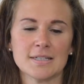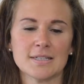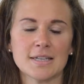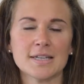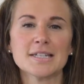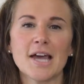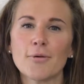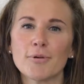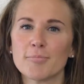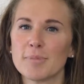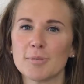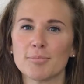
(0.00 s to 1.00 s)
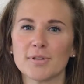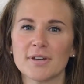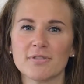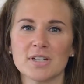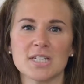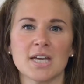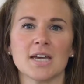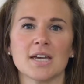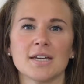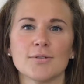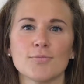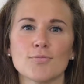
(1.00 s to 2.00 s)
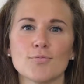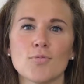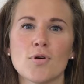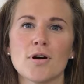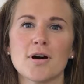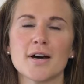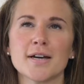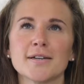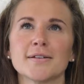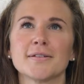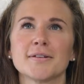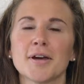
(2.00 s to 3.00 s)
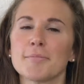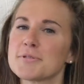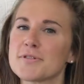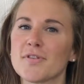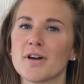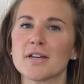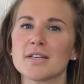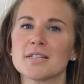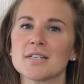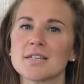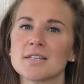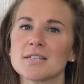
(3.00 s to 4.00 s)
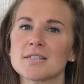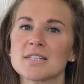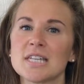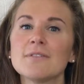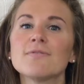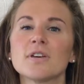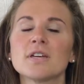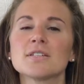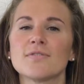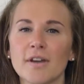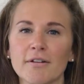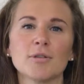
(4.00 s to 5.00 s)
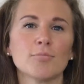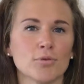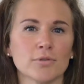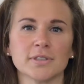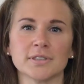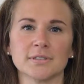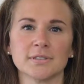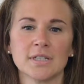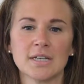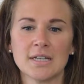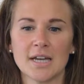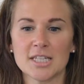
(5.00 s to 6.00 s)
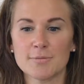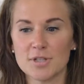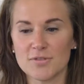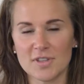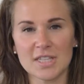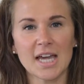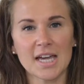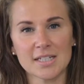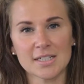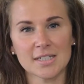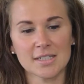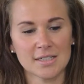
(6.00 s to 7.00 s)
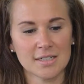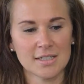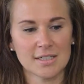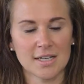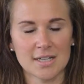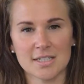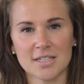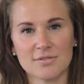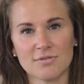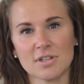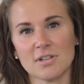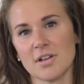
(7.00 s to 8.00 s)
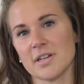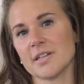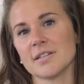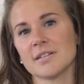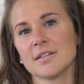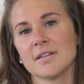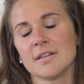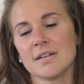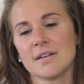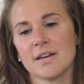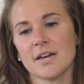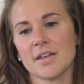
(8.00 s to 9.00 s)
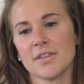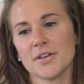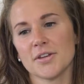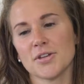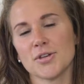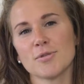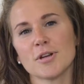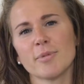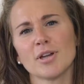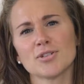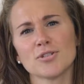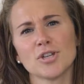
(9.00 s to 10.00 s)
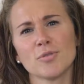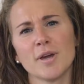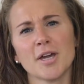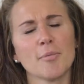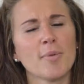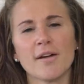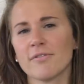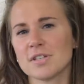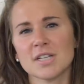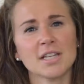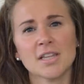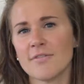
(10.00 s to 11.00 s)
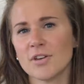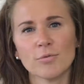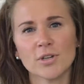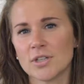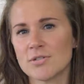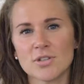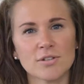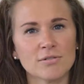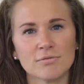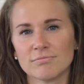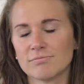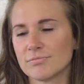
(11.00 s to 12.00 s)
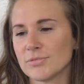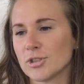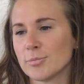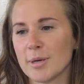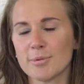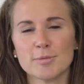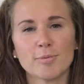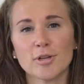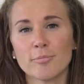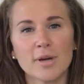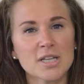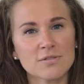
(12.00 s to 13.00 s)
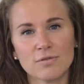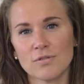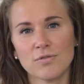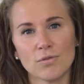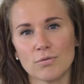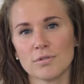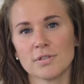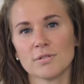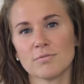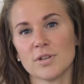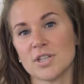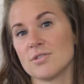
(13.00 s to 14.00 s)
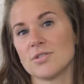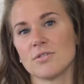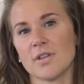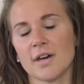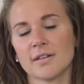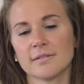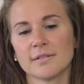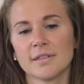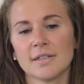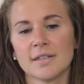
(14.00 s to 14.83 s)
Sitting down with people every day, what I come to find is team fit is very important, as much for the candidate as it is for the client. I think you want to make sure you wake up every day loving what you do. You'll be able to put your best foot forward when you do that.